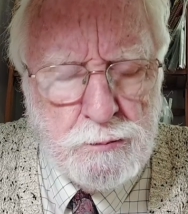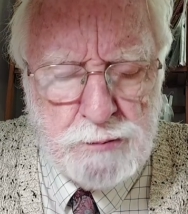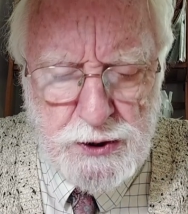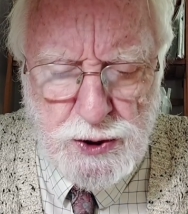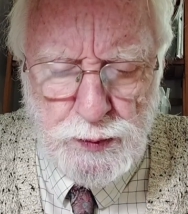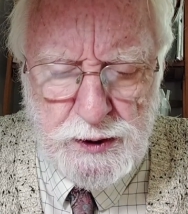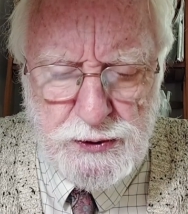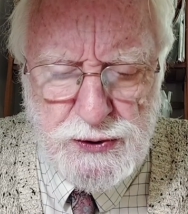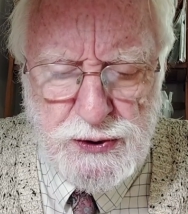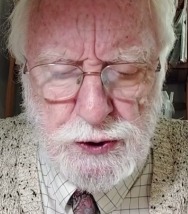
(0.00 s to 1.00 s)
Must we
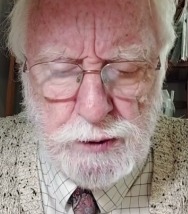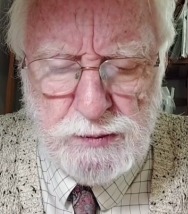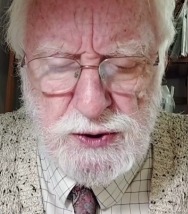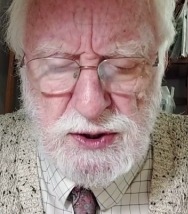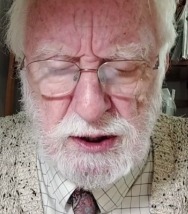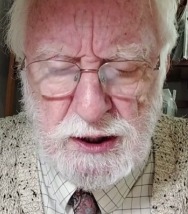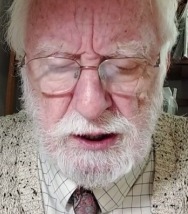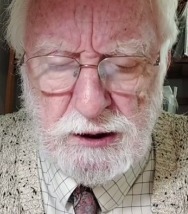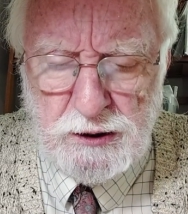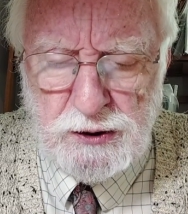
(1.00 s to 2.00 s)
assume
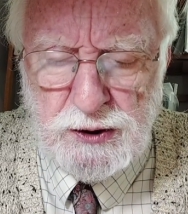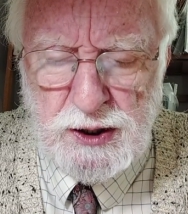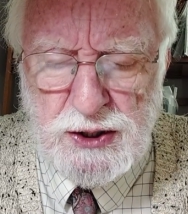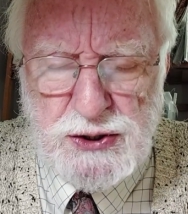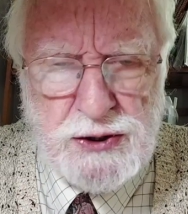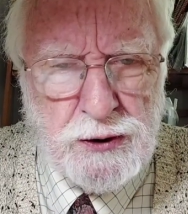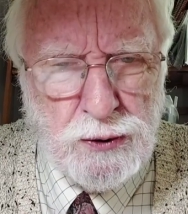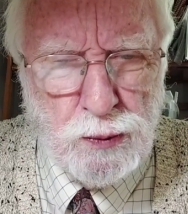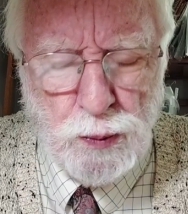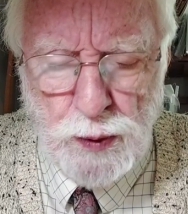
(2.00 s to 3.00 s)
Slingerland is not
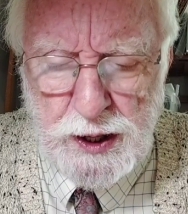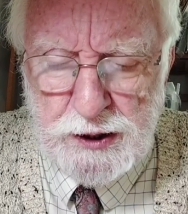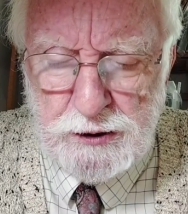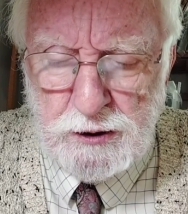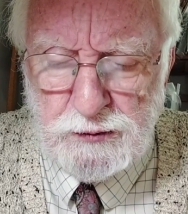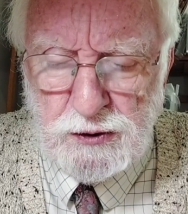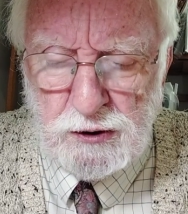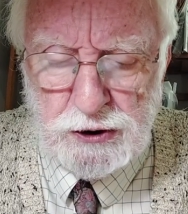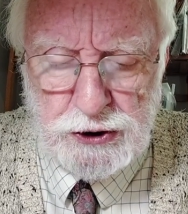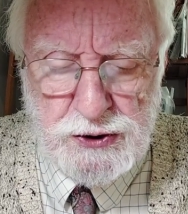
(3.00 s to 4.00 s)
aware of
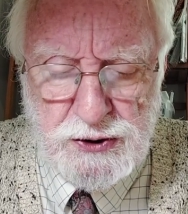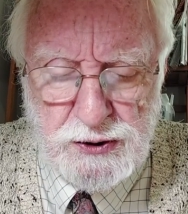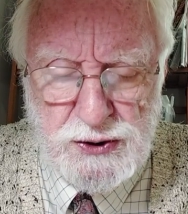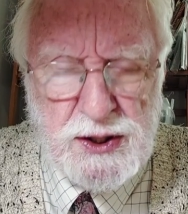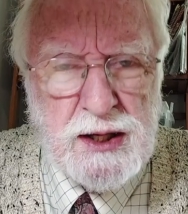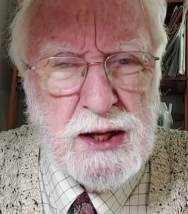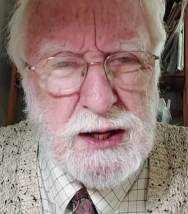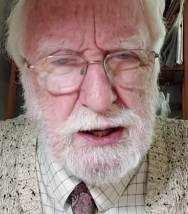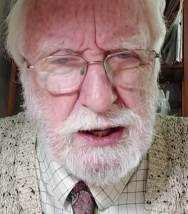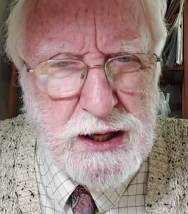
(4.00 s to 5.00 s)
consciousness
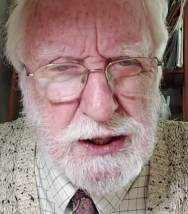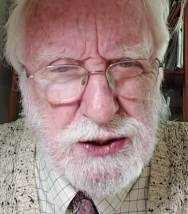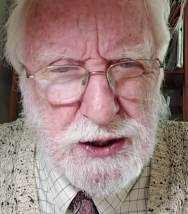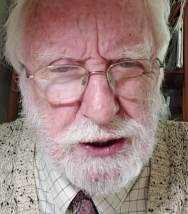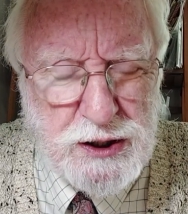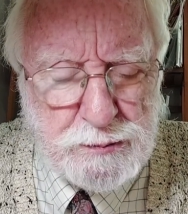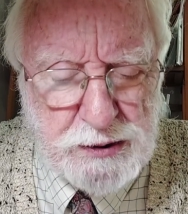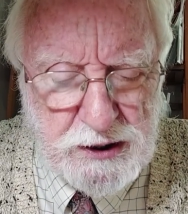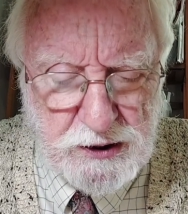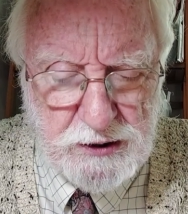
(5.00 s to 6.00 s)
as an
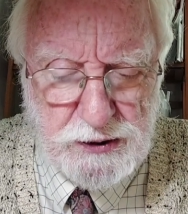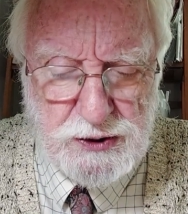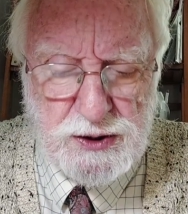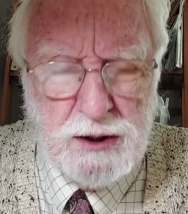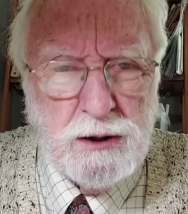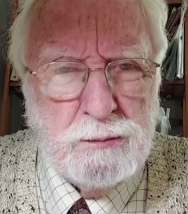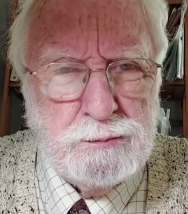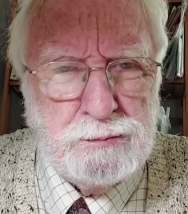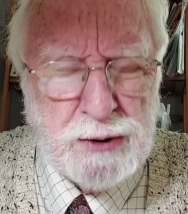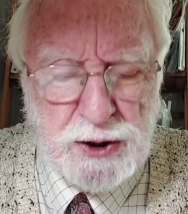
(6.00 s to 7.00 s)
experience,
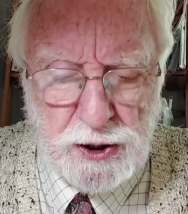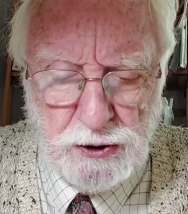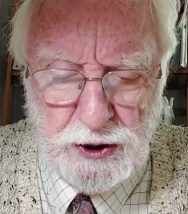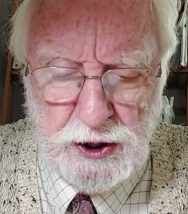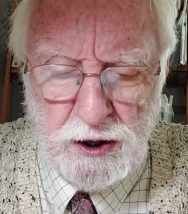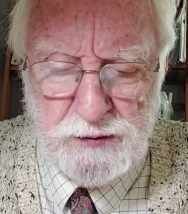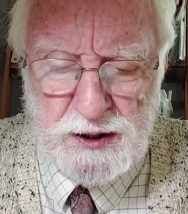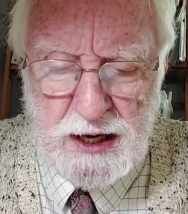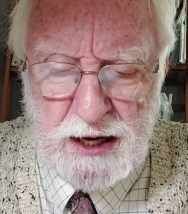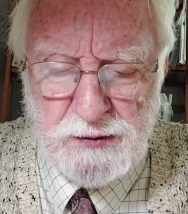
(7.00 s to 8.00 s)
but only of it
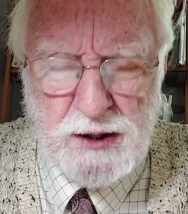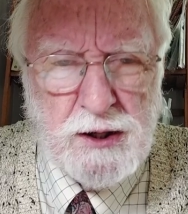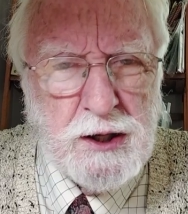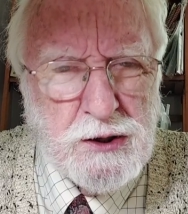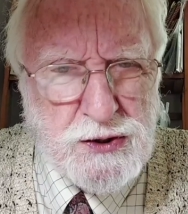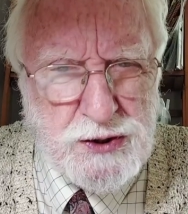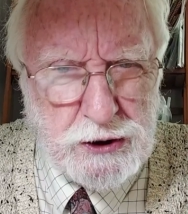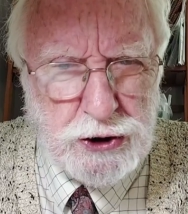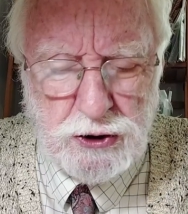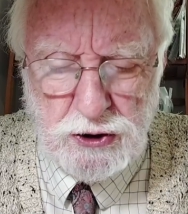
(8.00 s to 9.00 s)
having
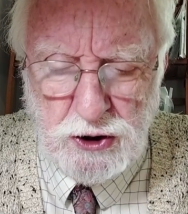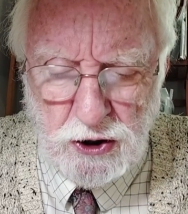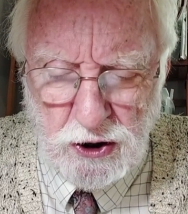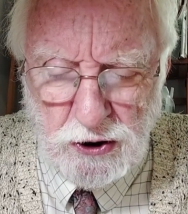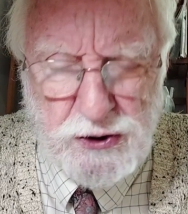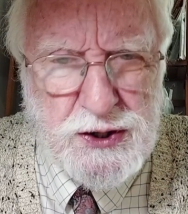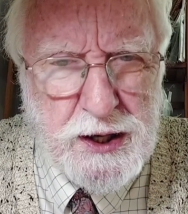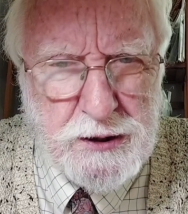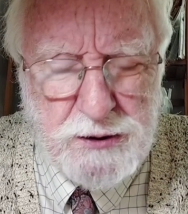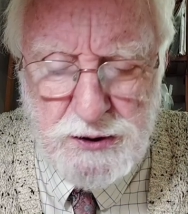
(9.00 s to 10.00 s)
such
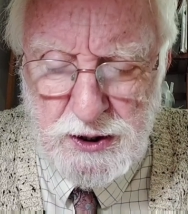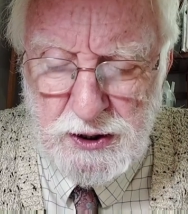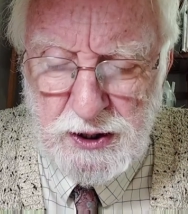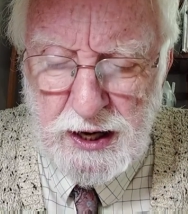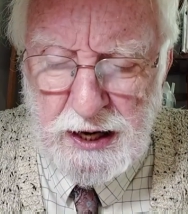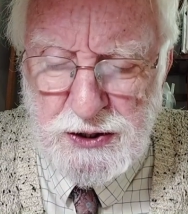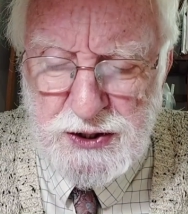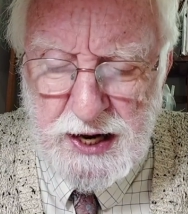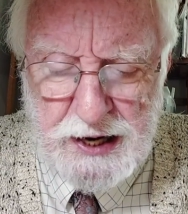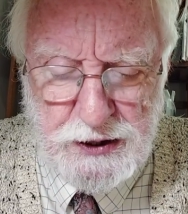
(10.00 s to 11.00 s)
content
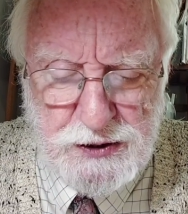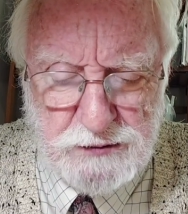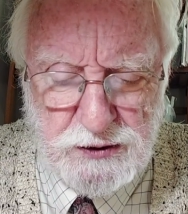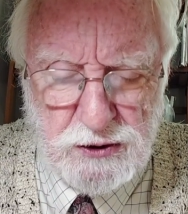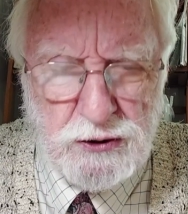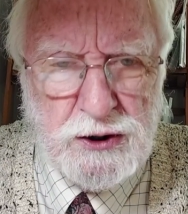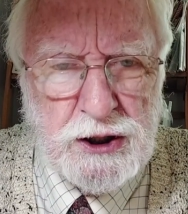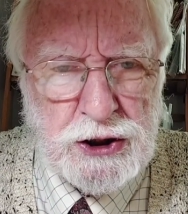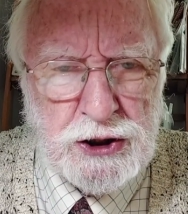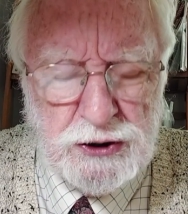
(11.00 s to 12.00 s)
as acts of
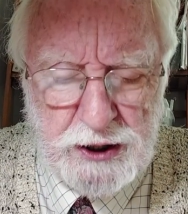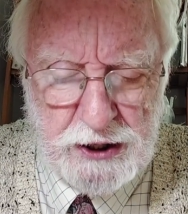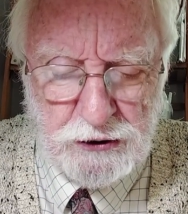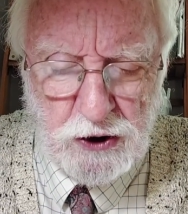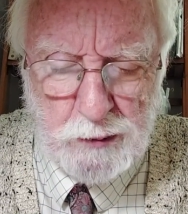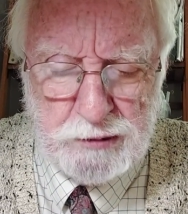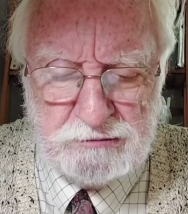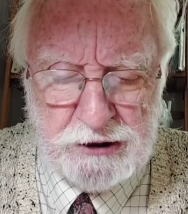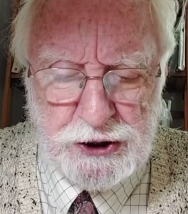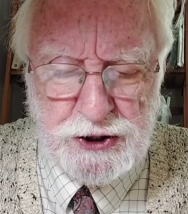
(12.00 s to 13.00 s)
cognition and
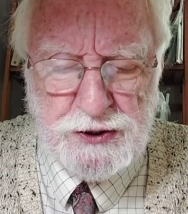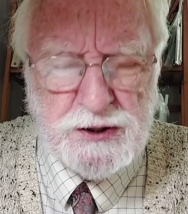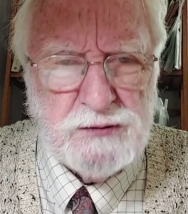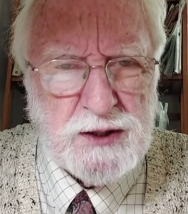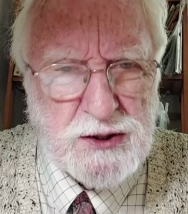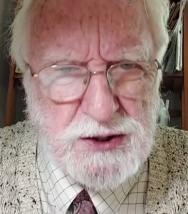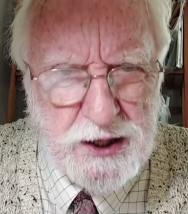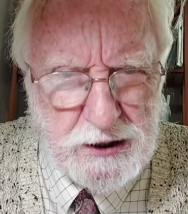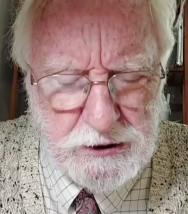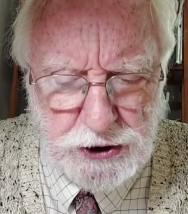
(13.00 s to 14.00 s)
operations of
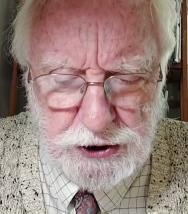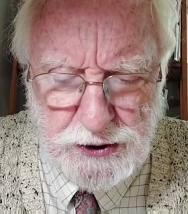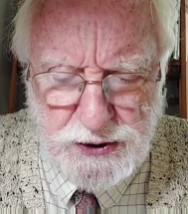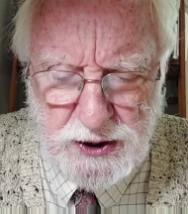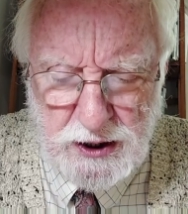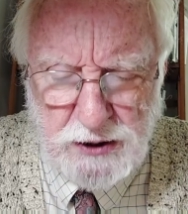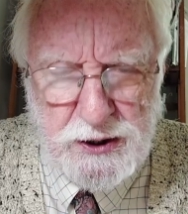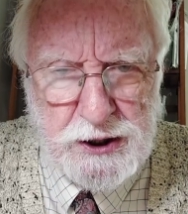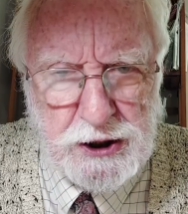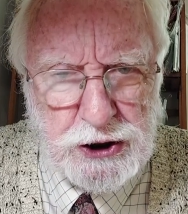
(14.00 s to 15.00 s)
intelligence
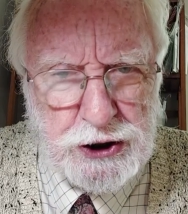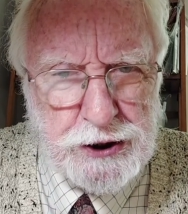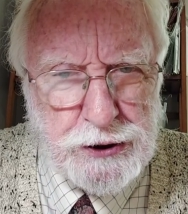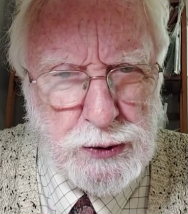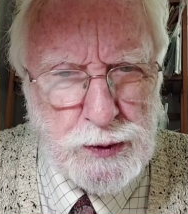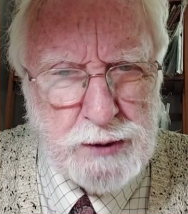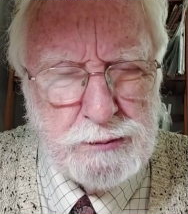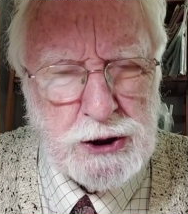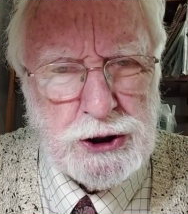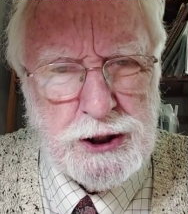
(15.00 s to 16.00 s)
that it shares with
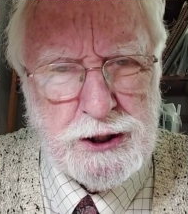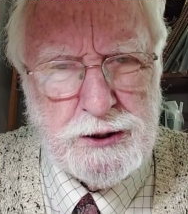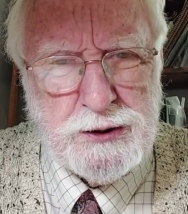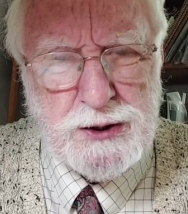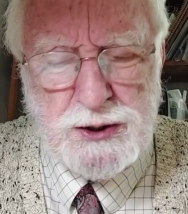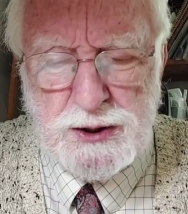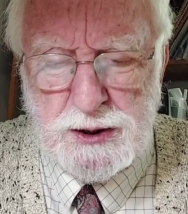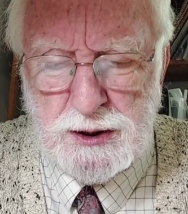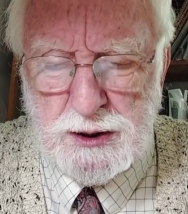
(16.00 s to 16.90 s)
machines?